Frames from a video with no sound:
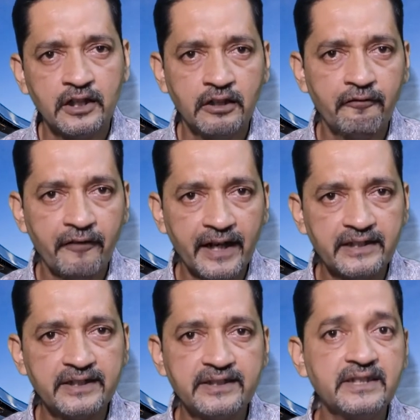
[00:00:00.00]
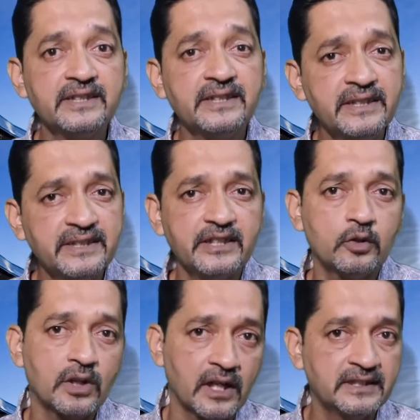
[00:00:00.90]
The fact is, it is easy
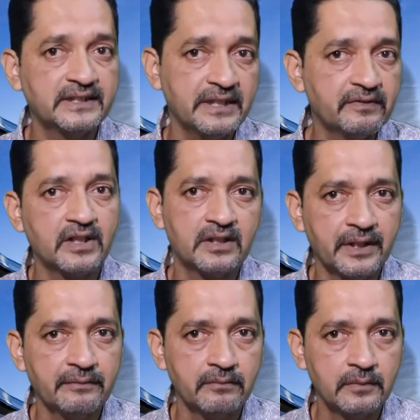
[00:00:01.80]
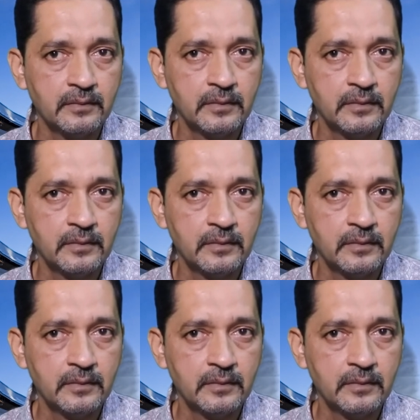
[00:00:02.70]
to conceive the dream,